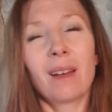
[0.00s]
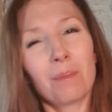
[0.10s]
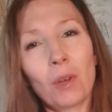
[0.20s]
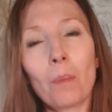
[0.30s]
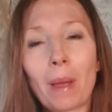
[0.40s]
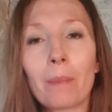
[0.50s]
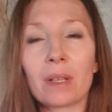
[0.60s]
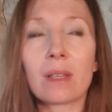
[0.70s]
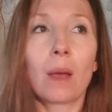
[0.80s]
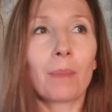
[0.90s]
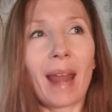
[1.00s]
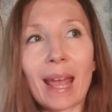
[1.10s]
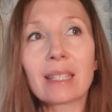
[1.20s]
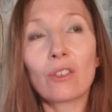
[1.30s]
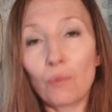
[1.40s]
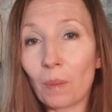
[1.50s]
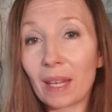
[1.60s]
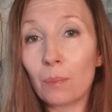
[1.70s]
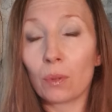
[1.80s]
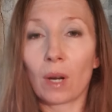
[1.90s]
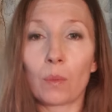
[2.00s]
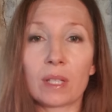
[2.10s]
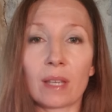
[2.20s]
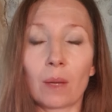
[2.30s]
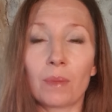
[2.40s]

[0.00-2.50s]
not members, but active people, I would say.